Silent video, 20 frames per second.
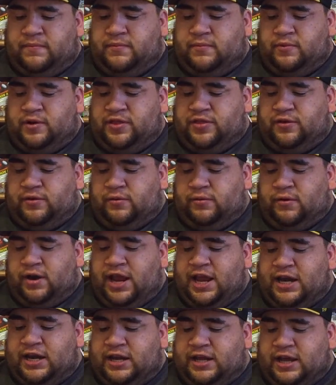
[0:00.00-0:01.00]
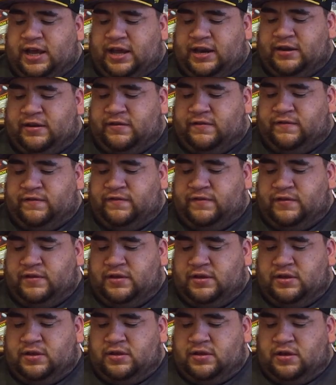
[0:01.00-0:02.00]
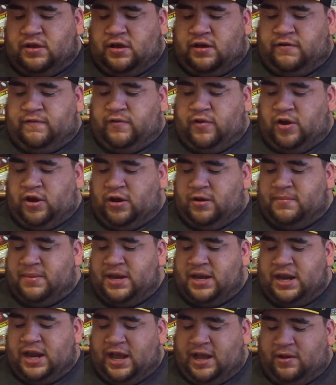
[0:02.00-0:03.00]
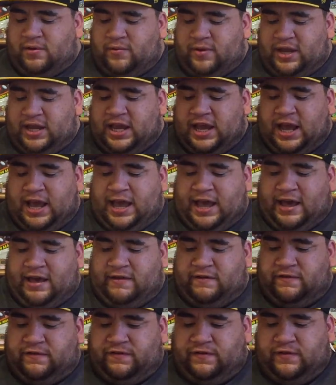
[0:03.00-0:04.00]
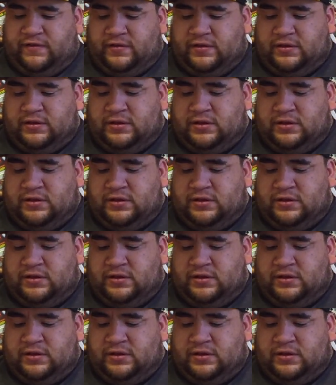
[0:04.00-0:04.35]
with a red kind of arm. And now we have